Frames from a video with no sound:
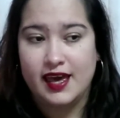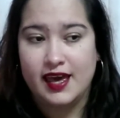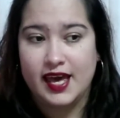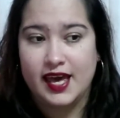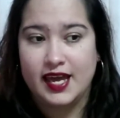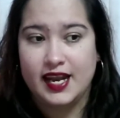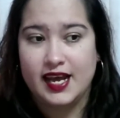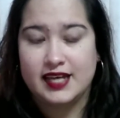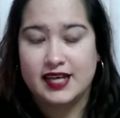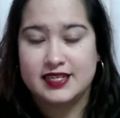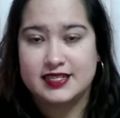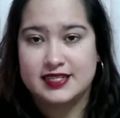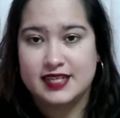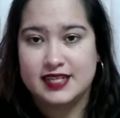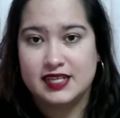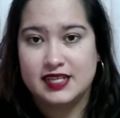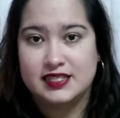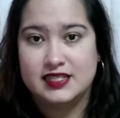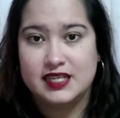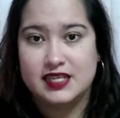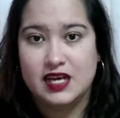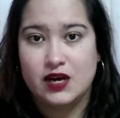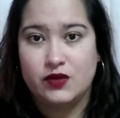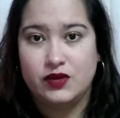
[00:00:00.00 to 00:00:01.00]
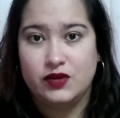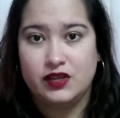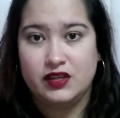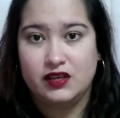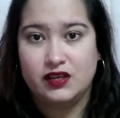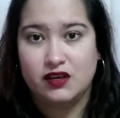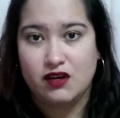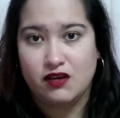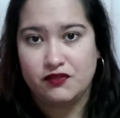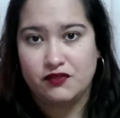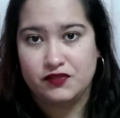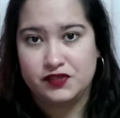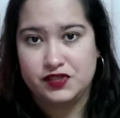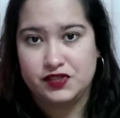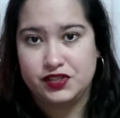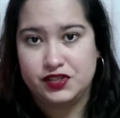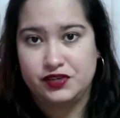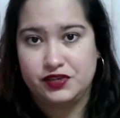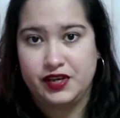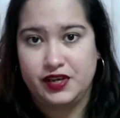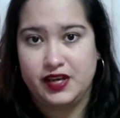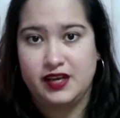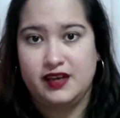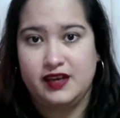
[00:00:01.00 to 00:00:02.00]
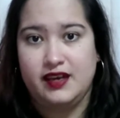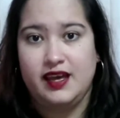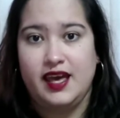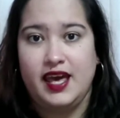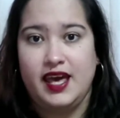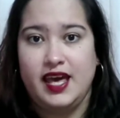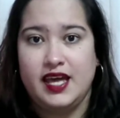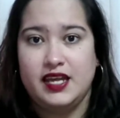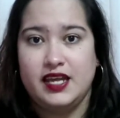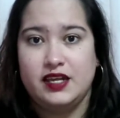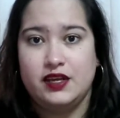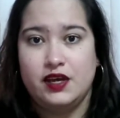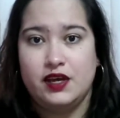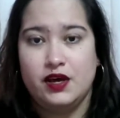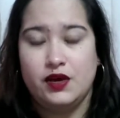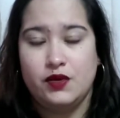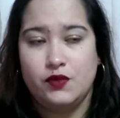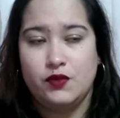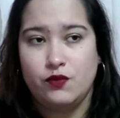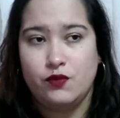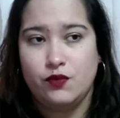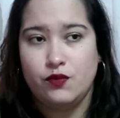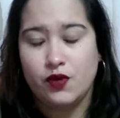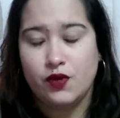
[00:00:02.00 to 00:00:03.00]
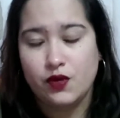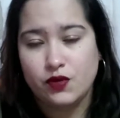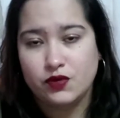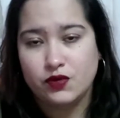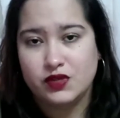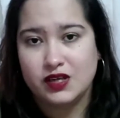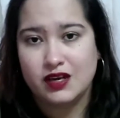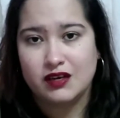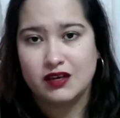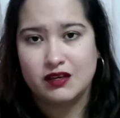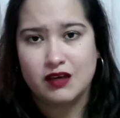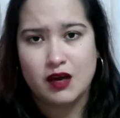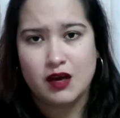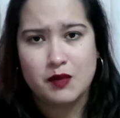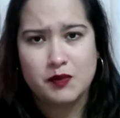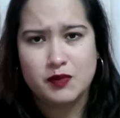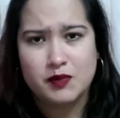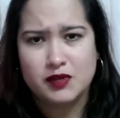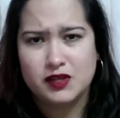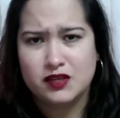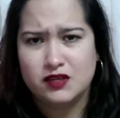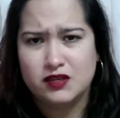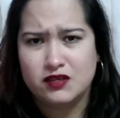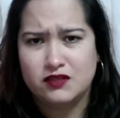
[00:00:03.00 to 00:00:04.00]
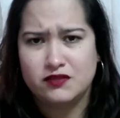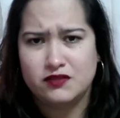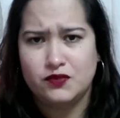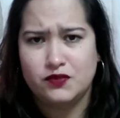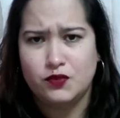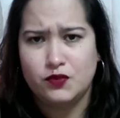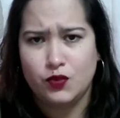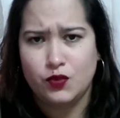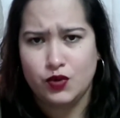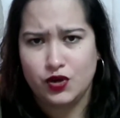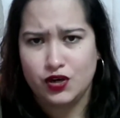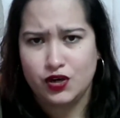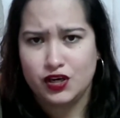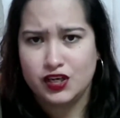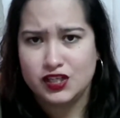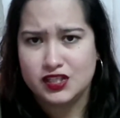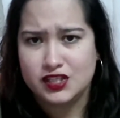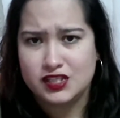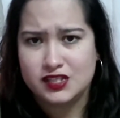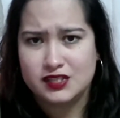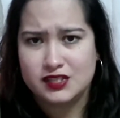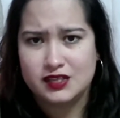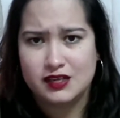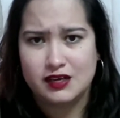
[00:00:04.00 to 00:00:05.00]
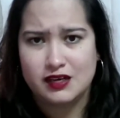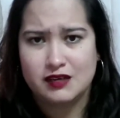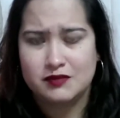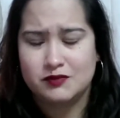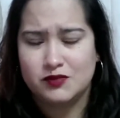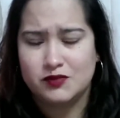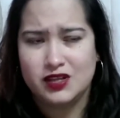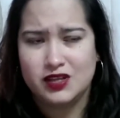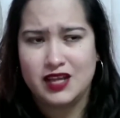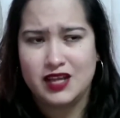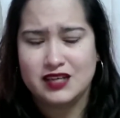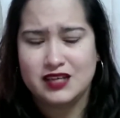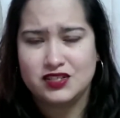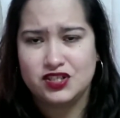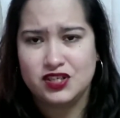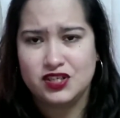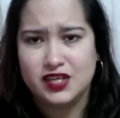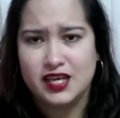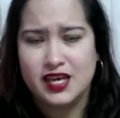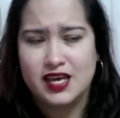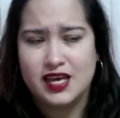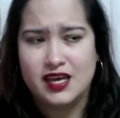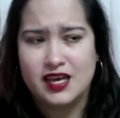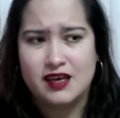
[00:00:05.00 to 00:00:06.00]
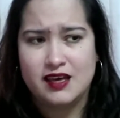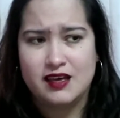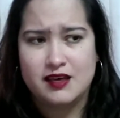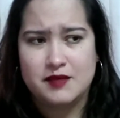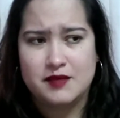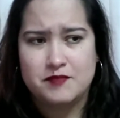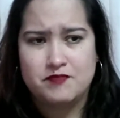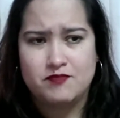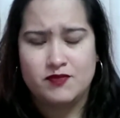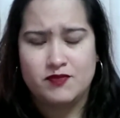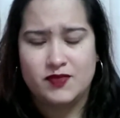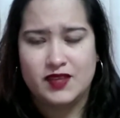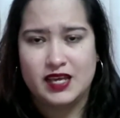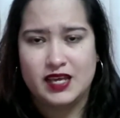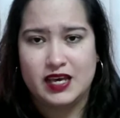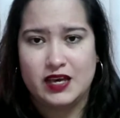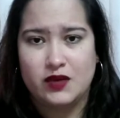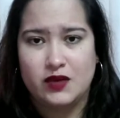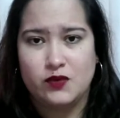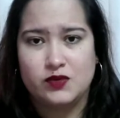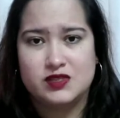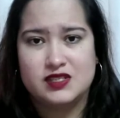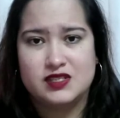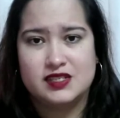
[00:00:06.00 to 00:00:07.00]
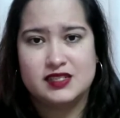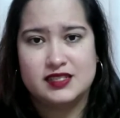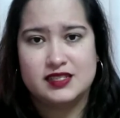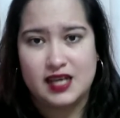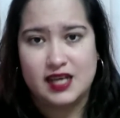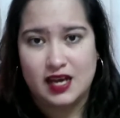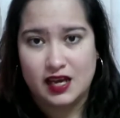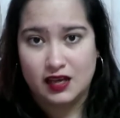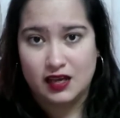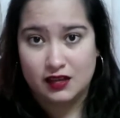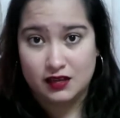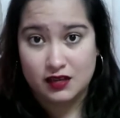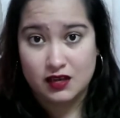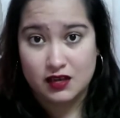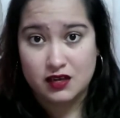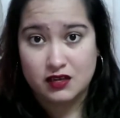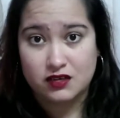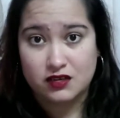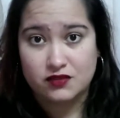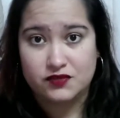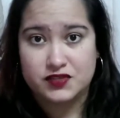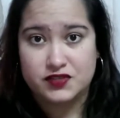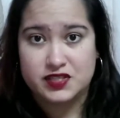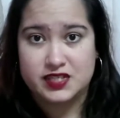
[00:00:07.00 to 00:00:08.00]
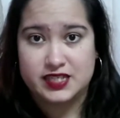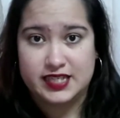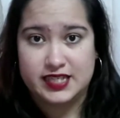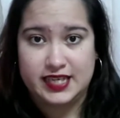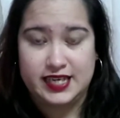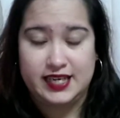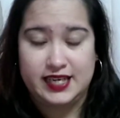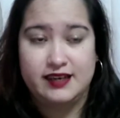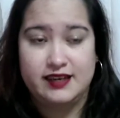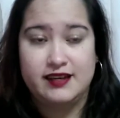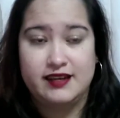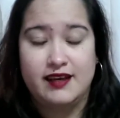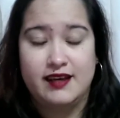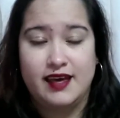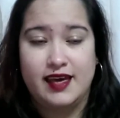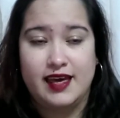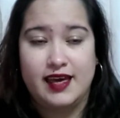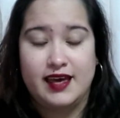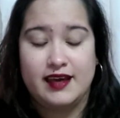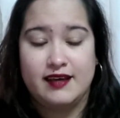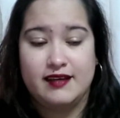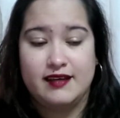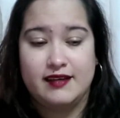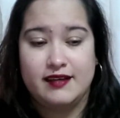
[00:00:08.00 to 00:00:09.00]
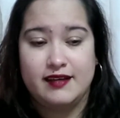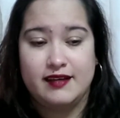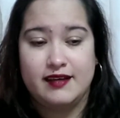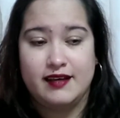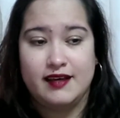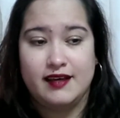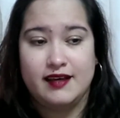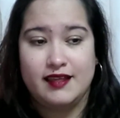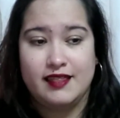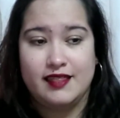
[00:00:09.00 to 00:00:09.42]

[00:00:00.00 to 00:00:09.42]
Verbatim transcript: and I sat down in the cafeteria and wrote a couple of words. Uh, well, actually, it was a dialogue of a scene, and